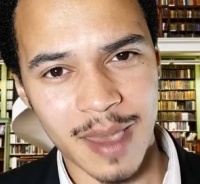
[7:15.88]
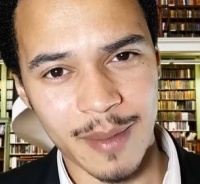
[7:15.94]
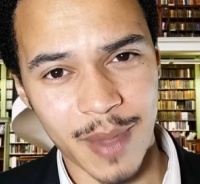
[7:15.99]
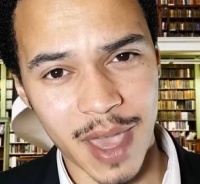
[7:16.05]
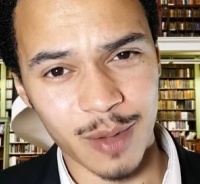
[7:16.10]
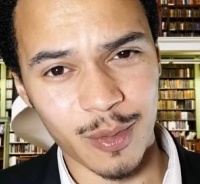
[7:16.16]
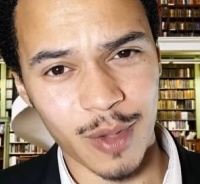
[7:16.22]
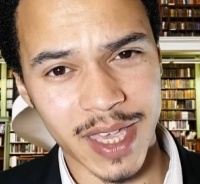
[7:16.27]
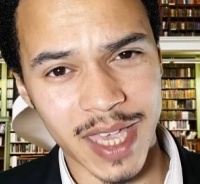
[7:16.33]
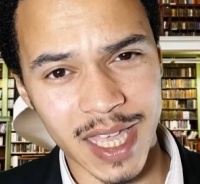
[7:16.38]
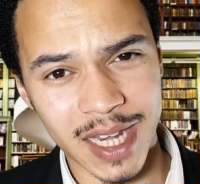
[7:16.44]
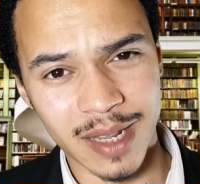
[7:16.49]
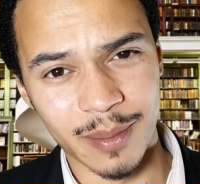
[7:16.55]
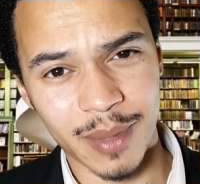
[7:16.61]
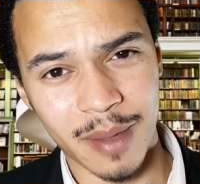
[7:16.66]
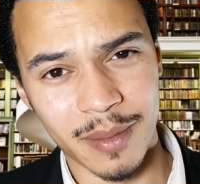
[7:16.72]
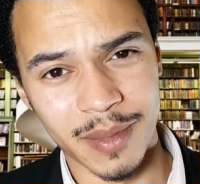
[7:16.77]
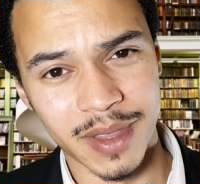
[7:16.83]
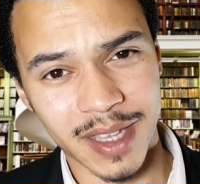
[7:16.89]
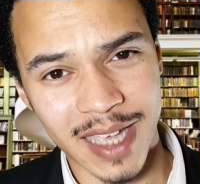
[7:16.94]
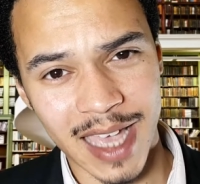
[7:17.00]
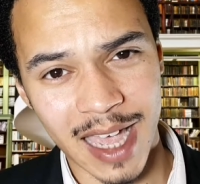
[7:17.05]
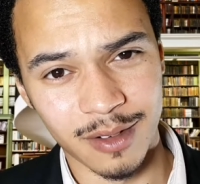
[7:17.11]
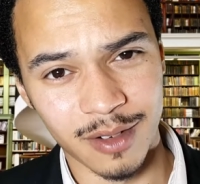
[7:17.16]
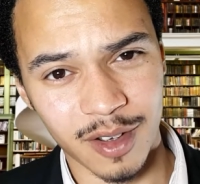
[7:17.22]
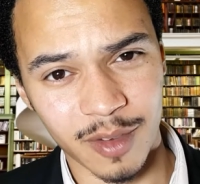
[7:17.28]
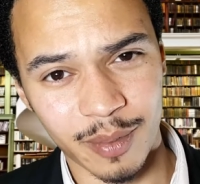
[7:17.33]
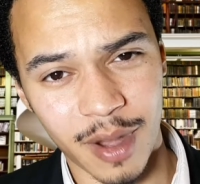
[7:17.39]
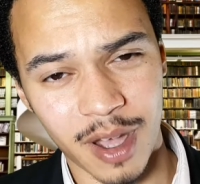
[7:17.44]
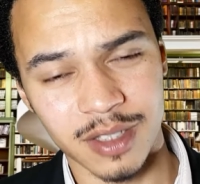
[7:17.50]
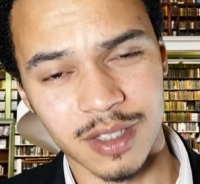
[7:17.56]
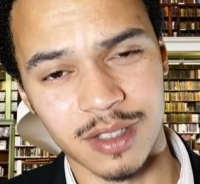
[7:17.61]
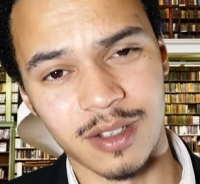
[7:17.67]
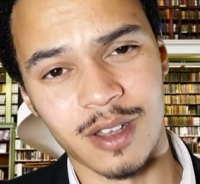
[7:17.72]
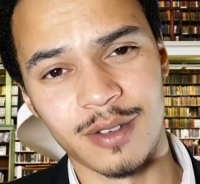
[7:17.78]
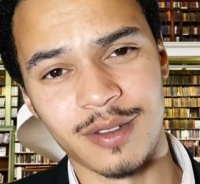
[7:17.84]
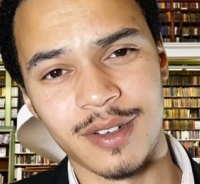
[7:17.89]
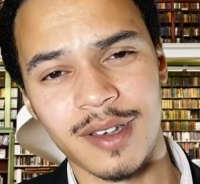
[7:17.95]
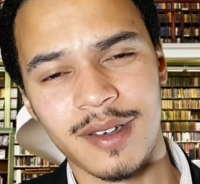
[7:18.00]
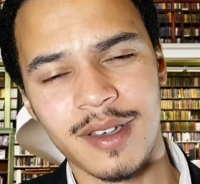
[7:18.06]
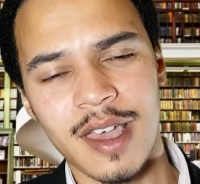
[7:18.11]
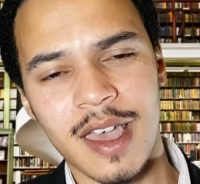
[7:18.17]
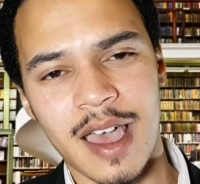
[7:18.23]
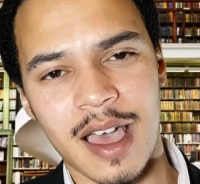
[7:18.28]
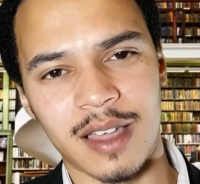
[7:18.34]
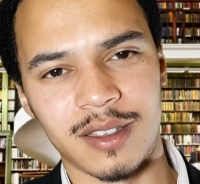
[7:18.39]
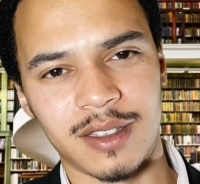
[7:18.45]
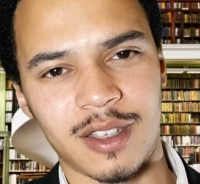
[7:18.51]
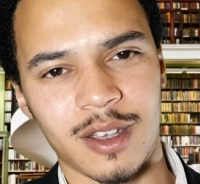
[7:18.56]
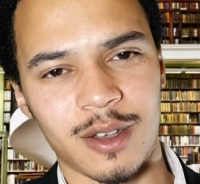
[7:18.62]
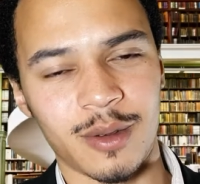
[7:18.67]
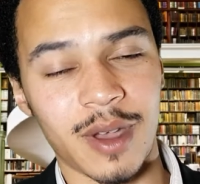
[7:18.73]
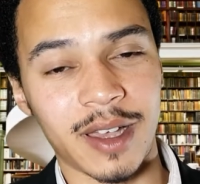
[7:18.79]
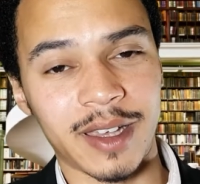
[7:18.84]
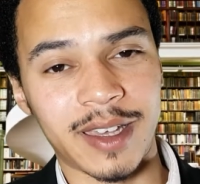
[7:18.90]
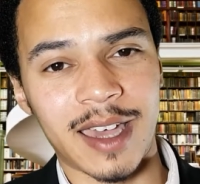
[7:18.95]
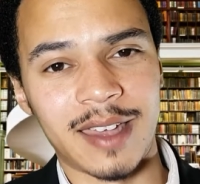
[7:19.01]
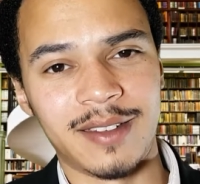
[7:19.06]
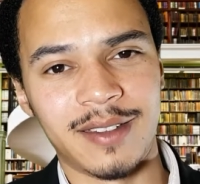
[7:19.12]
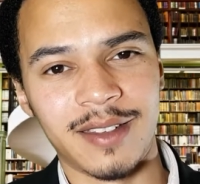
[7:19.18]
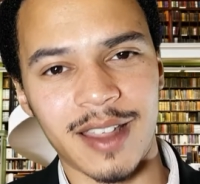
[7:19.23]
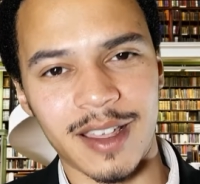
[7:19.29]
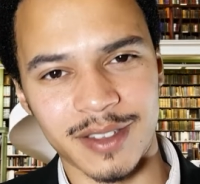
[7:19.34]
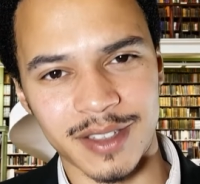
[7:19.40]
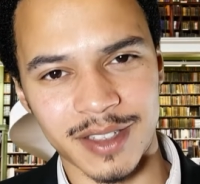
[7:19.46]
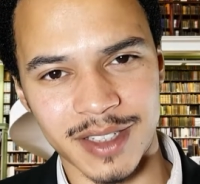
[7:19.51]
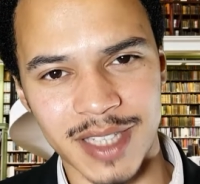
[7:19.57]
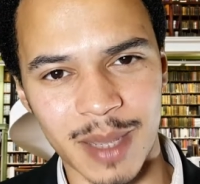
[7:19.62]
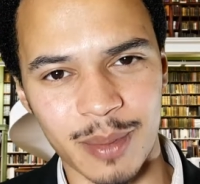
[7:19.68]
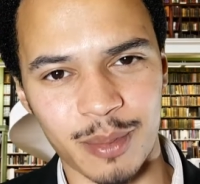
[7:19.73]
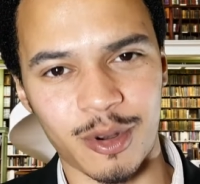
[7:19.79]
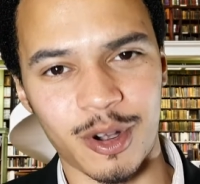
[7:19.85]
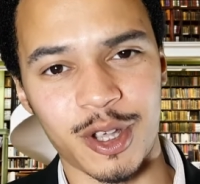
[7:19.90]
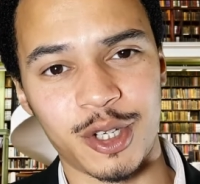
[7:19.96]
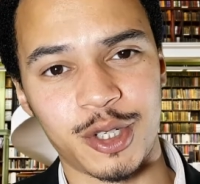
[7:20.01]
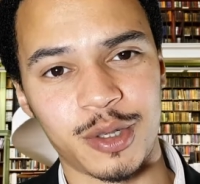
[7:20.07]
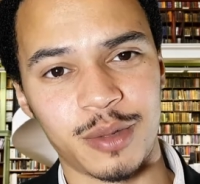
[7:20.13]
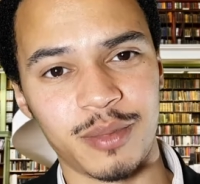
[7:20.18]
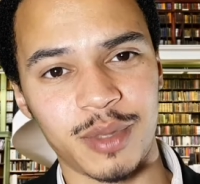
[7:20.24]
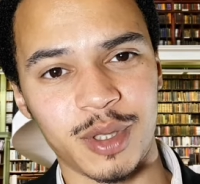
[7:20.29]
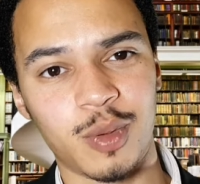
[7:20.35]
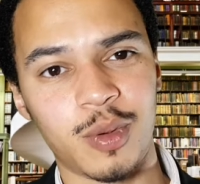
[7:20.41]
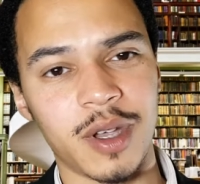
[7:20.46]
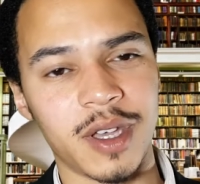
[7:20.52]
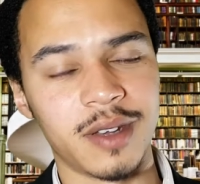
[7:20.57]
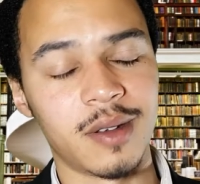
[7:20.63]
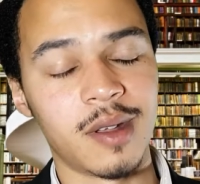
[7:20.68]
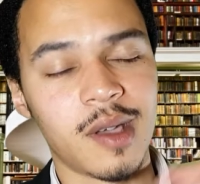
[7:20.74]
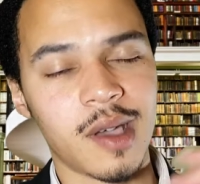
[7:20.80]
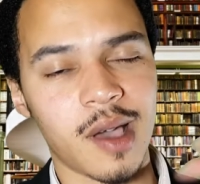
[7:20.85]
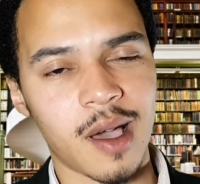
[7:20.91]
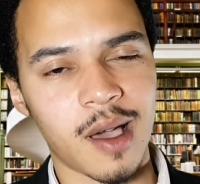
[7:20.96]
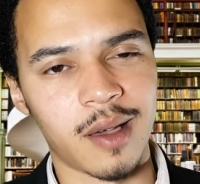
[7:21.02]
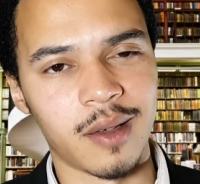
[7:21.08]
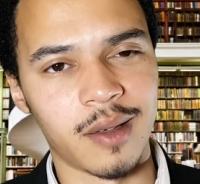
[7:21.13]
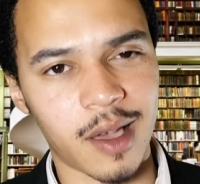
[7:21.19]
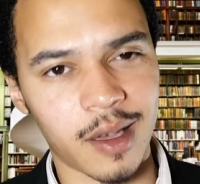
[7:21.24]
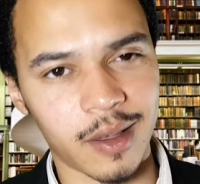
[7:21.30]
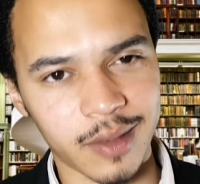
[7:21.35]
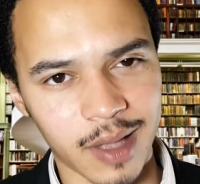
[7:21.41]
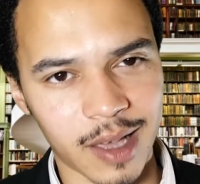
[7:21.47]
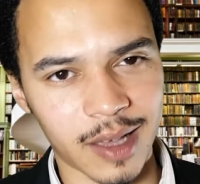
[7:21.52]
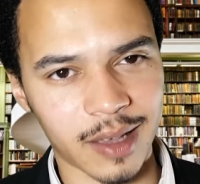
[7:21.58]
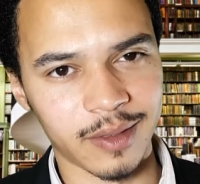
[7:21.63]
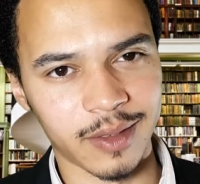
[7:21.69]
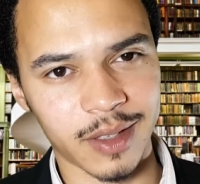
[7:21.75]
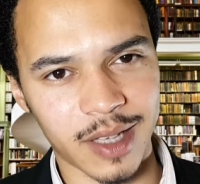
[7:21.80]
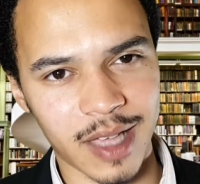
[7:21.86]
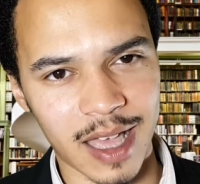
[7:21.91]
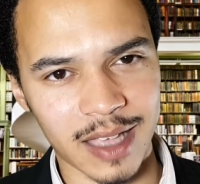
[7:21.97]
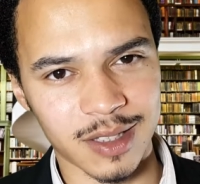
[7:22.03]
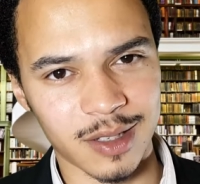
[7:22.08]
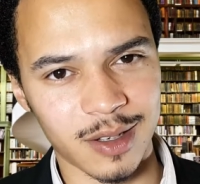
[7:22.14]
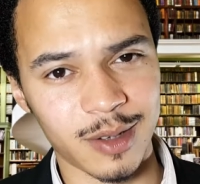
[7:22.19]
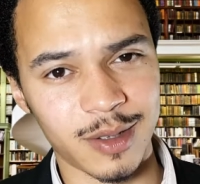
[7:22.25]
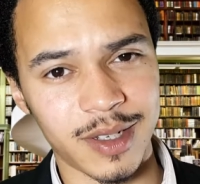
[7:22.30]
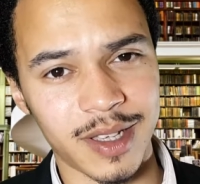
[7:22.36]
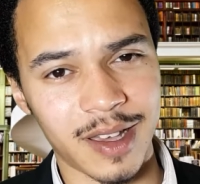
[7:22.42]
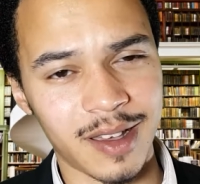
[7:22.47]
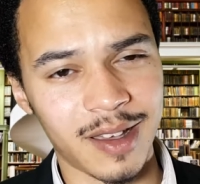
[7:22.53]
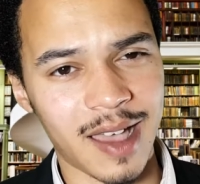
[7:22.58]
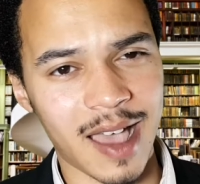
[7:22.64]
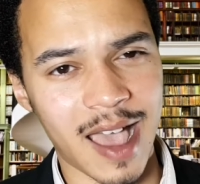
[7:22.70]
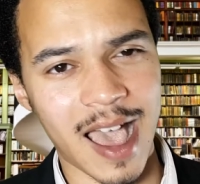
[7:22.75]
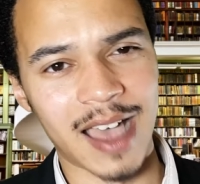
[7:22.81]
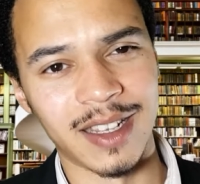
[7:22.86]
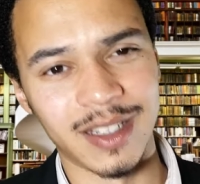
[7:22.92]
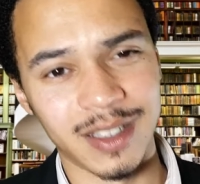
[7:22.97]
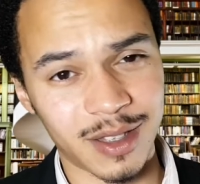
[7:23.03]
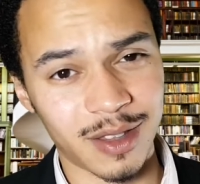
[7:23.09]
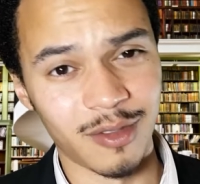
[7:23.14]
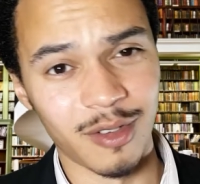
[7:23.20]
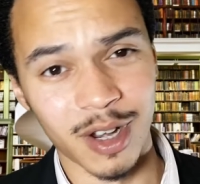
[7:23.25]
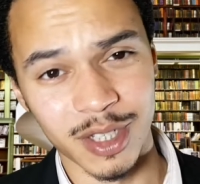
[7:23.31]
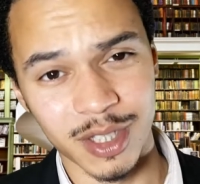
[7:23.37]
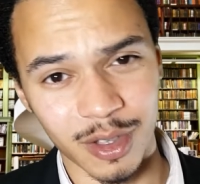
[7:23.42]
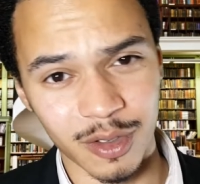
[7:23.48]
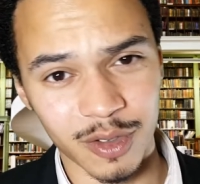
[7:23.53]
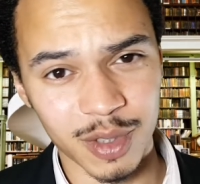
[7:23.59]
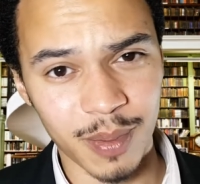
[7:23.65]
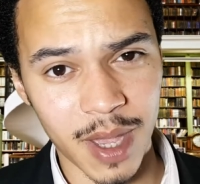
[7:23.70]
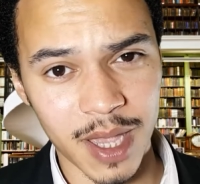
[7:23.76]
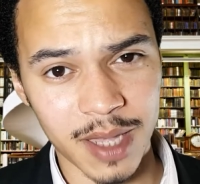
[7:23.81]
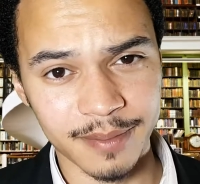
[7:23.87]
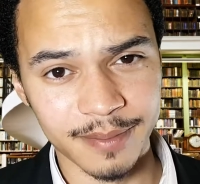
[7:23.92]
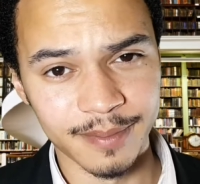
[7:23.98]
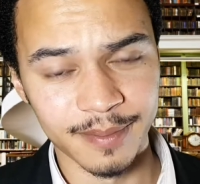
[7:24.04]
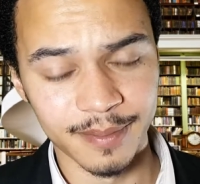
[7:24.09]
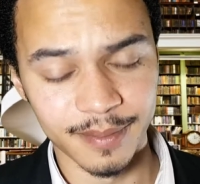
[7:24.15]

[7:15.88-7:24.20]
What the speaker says: But anyway, he ended up becoming the Count of Barcelona. And so, again, there's a separation between Catalonia and the rest of Spain.